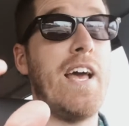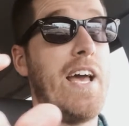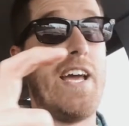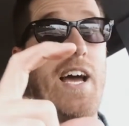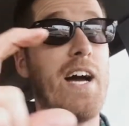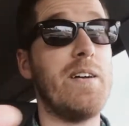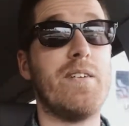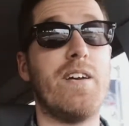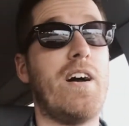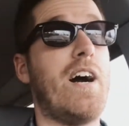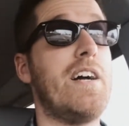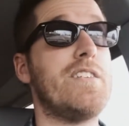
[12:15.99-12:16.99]
hey,
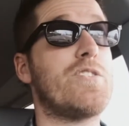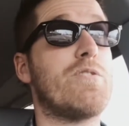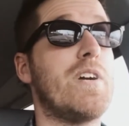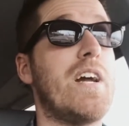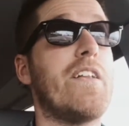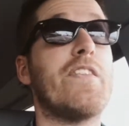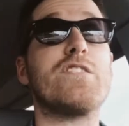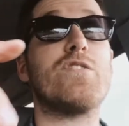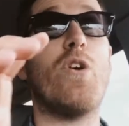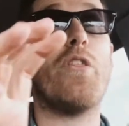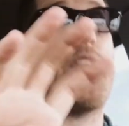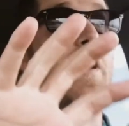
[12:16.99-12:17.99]
I created this
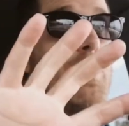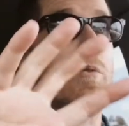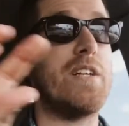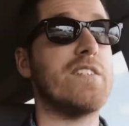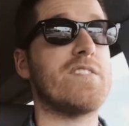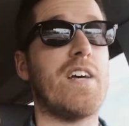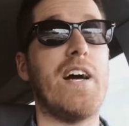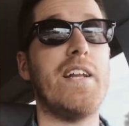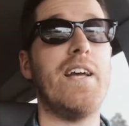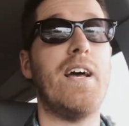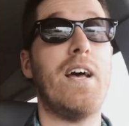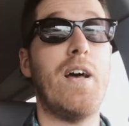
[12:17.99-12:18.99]
whole thing, redesigned.
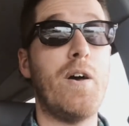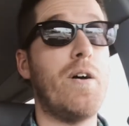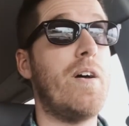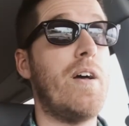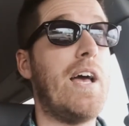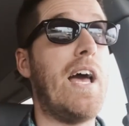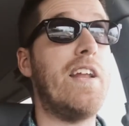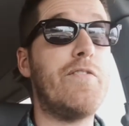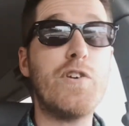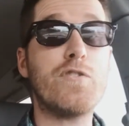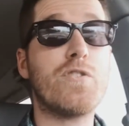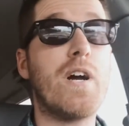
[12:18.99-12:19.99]
And if
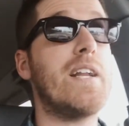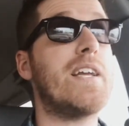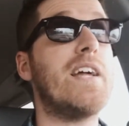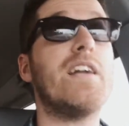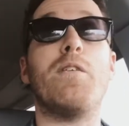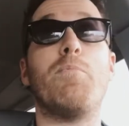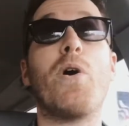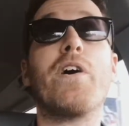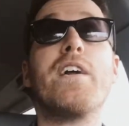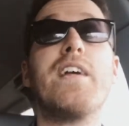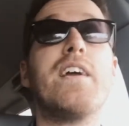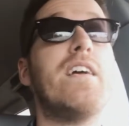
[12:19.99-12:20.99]
you're trying to get into
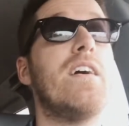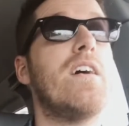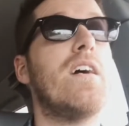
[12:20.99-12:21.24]
marketing,